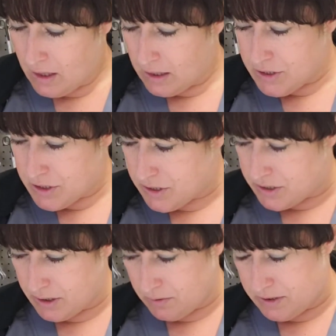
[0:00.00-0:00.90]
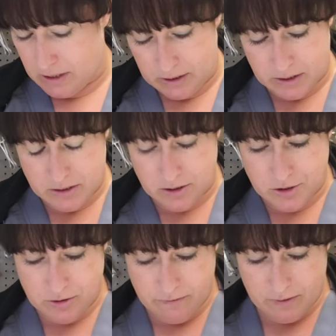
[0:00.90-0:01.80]
let's just stick with delicate
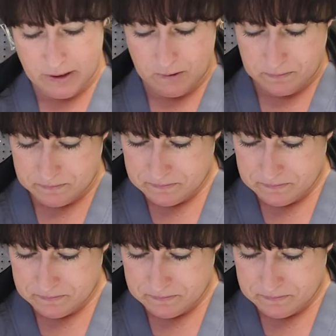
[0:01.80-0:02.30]
surgery for now.